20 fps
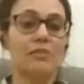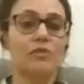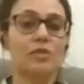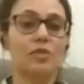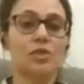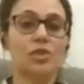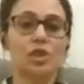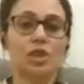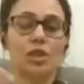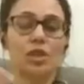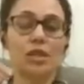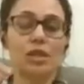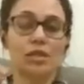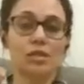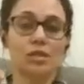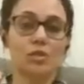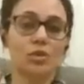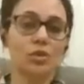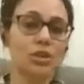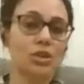will
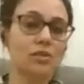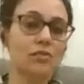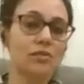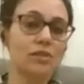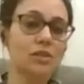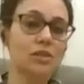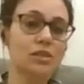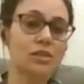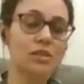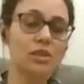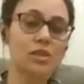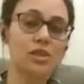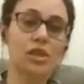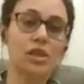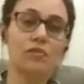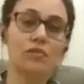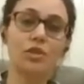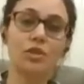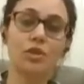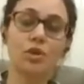just, or she will just
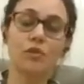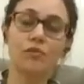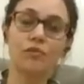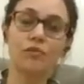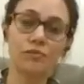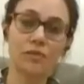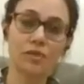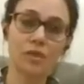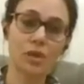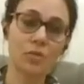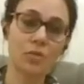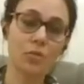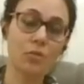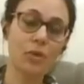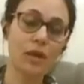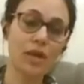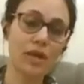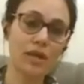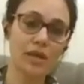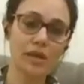shove it off
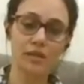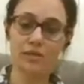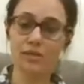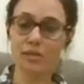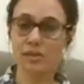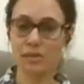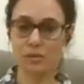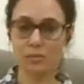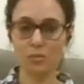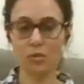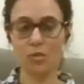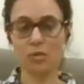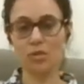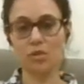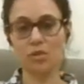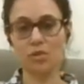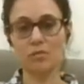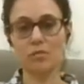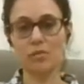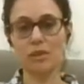somewhere in the
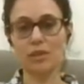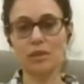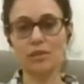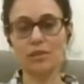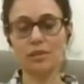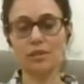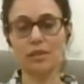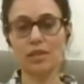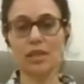subconscious mind.